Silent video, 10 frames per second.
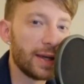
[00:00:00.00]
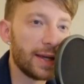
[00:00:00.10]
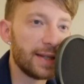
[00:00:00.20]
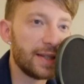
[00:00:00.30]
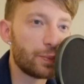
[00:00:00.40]

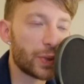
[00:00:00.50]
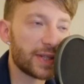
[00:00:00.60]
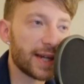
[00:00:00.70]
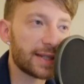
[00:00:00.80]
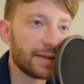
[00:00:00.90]
in the
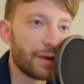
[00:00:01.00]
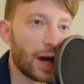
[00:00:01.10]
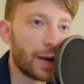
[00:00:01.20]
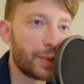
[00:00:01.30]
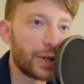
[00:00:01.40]
protective
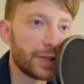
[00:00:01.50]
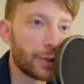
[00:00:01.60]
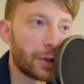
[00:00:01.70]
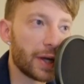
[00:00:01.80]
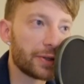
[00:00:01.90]
harbor,
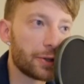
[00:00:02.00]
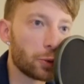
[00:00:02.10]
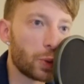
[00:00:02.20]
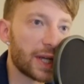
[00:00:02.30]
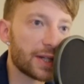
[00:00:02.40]
you're under the
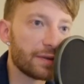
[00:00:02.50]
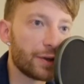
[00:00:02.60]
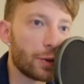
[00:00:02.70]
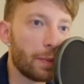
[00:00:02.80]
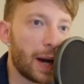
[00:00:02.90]
wings of
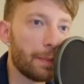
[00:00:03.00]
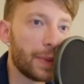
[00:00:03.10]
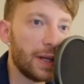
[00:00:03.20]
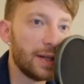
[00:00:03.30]
your mom,